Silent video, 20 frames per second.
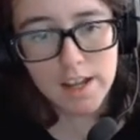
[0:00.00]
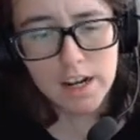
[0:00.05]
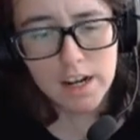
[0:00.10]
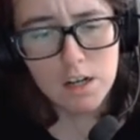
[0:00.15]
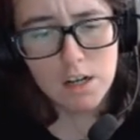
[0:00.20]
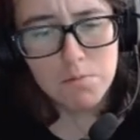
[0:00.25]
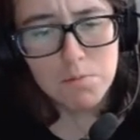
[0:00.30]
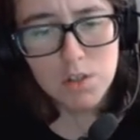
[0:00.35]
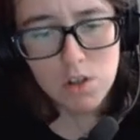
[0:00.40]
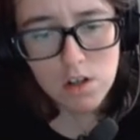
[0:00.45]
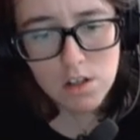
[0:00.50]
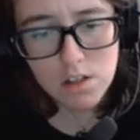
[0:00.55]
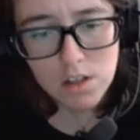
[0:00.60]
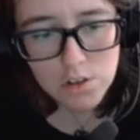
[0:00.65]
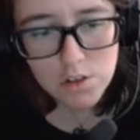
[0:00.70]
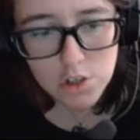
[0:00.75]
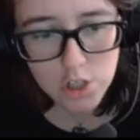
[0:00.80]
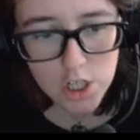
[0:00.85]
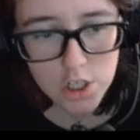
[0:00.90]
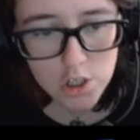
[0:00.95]
Now I'm certain
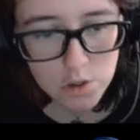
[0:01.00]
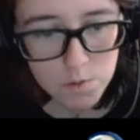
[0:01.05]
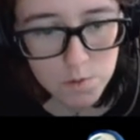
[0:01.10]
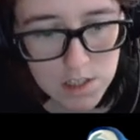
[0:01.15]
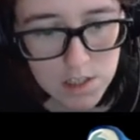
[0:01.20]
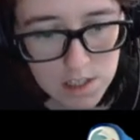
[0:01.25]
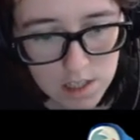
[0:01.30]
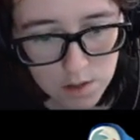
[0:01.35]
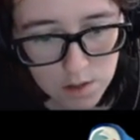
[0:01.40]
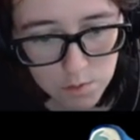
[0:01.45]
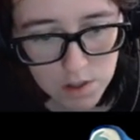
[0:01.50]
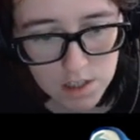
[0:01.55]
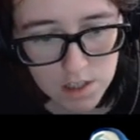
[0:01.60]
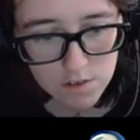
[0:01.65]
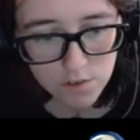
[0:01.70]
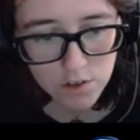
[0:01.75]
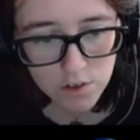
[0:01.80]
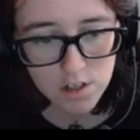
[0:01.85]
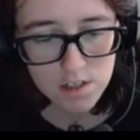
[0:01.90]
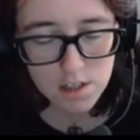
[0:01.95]
that the treasure we seek
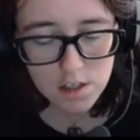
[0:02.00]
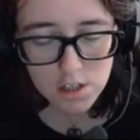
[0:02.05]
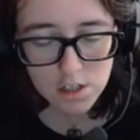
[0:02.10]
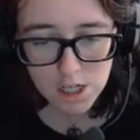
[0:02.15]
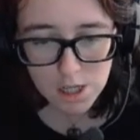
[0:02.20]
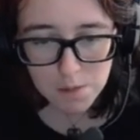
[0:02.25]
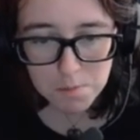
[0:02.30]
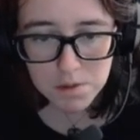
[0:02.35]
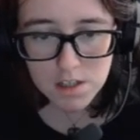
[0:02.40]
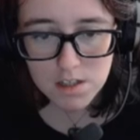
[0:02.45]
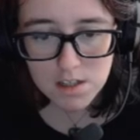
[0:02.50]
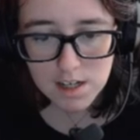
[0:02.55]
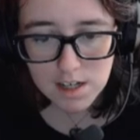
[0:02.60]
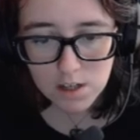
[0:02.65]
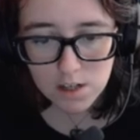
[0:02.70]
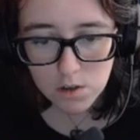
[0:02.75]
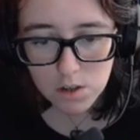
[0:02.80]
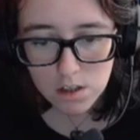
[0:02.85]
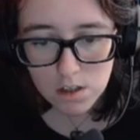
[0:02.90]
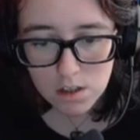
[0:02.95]
waits for us at the top of this
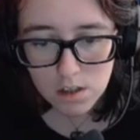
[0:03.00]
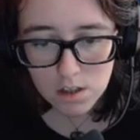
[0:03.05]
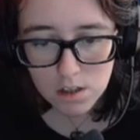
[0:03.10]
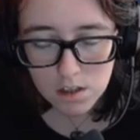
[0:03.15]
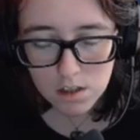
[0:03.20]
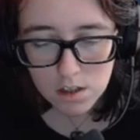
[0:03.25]
tower.